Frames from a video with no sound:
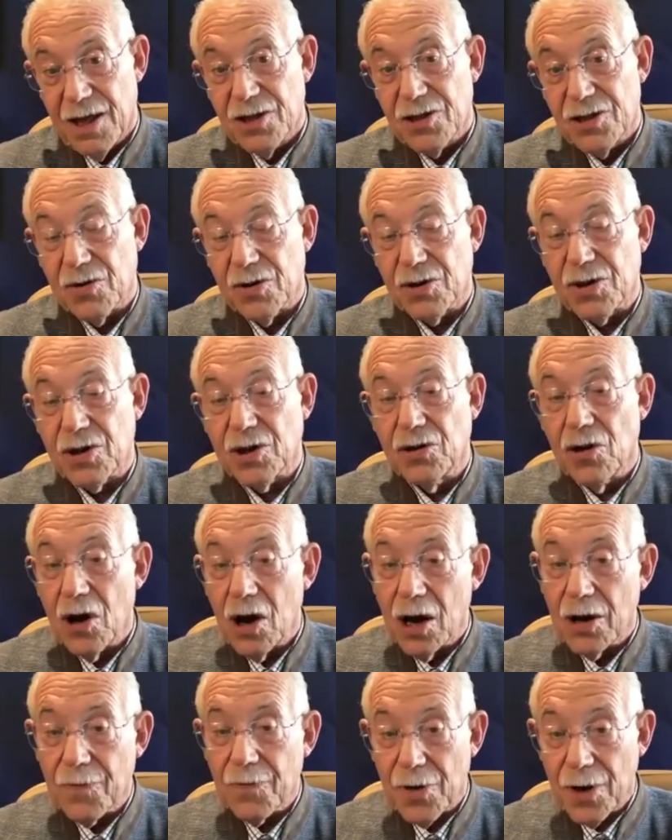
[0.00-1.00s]
So it's a
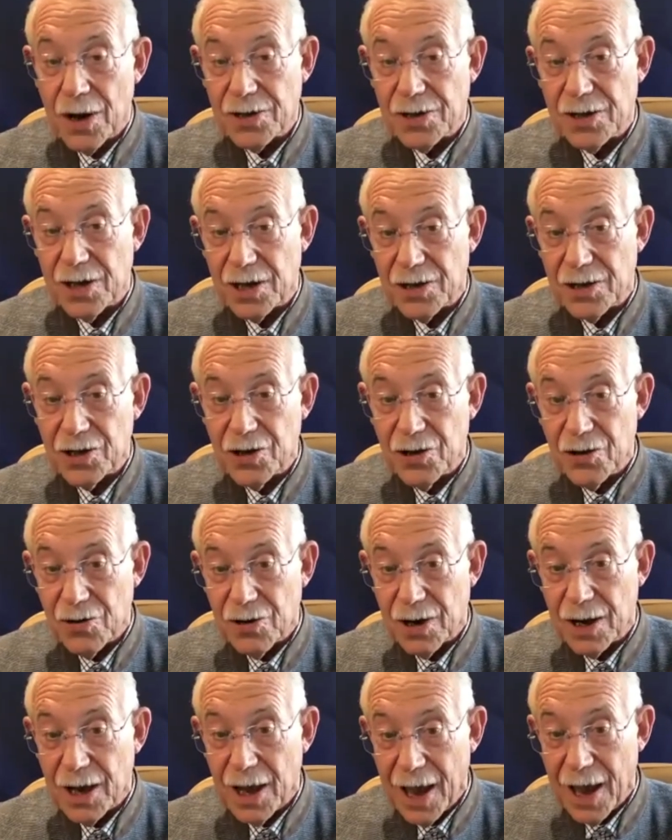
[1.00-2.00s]
long process, and
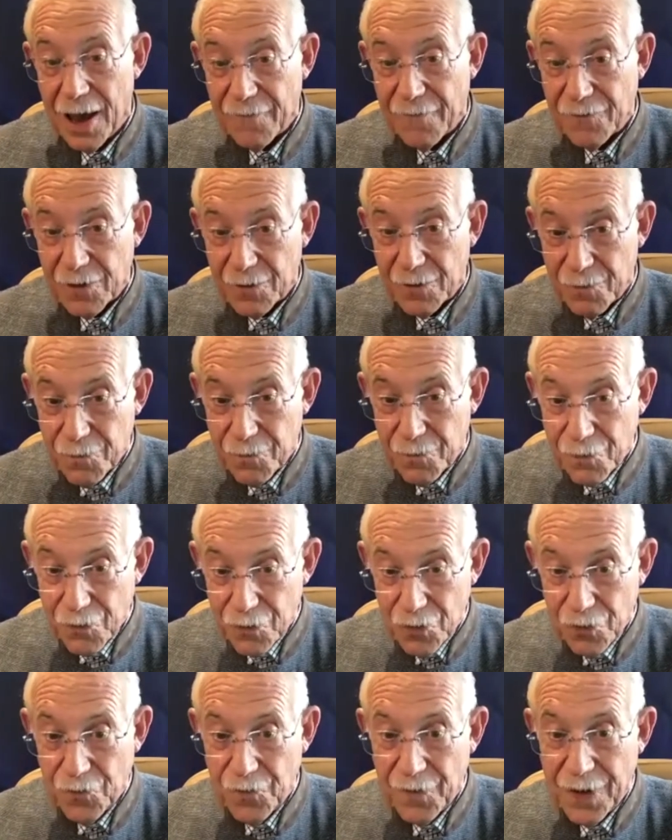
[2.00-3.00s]
you have to
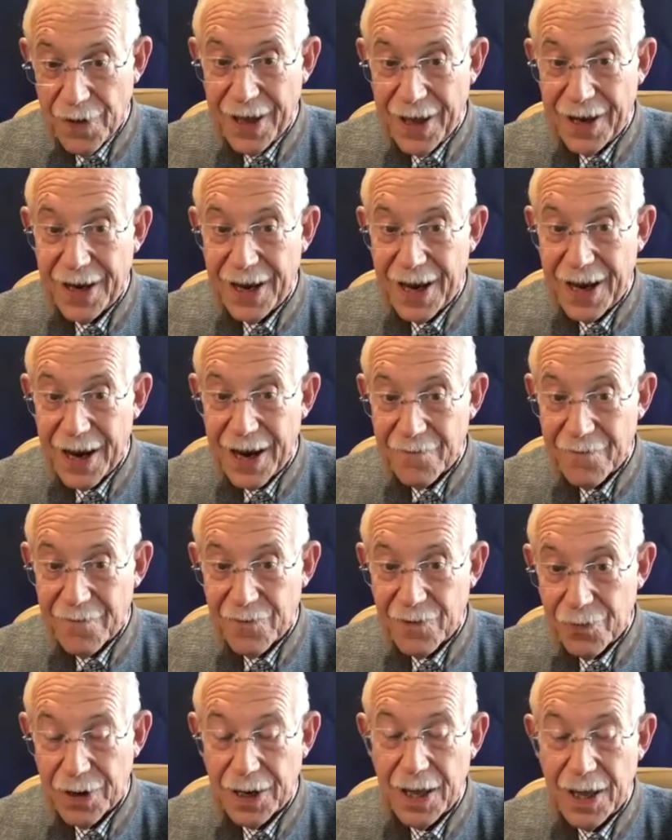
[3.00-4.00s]
prove at
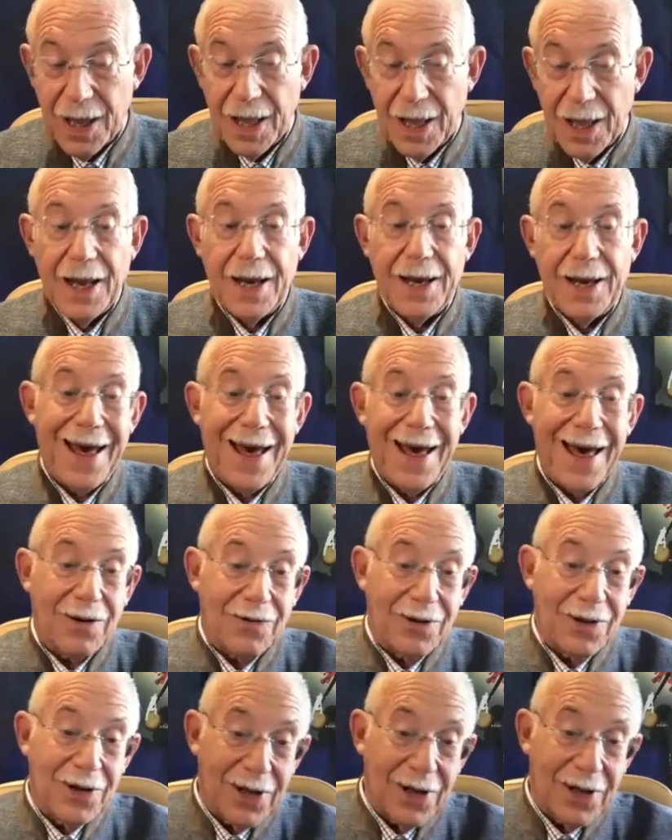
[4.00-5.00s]
every point.
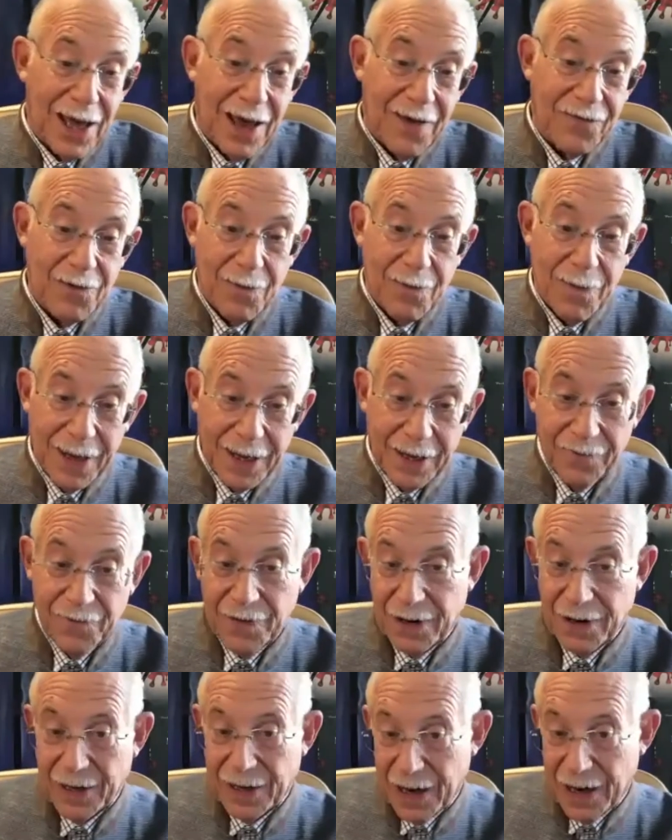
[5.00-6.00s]
Not only do you have to make
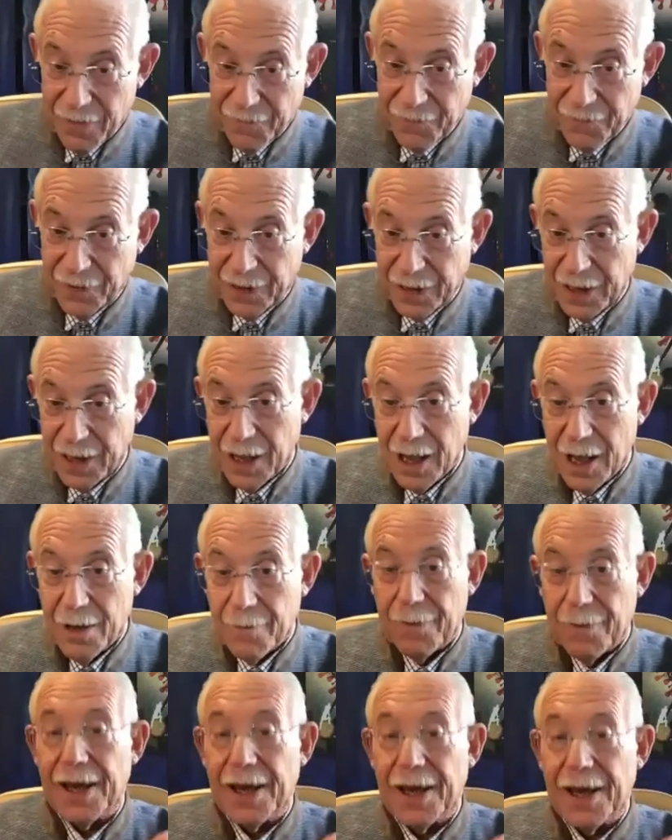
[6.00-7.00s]
it very carefully,
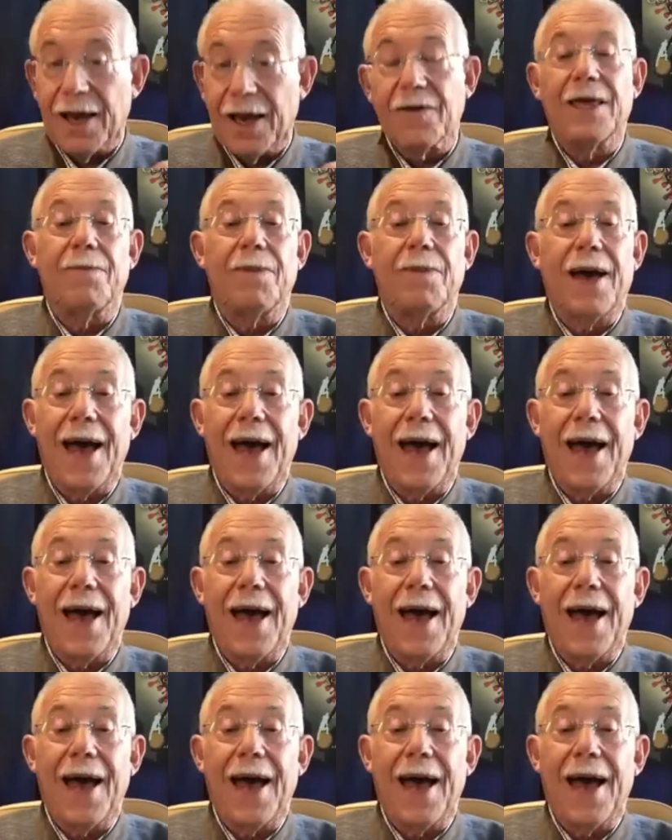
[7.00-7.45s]
but you have to keep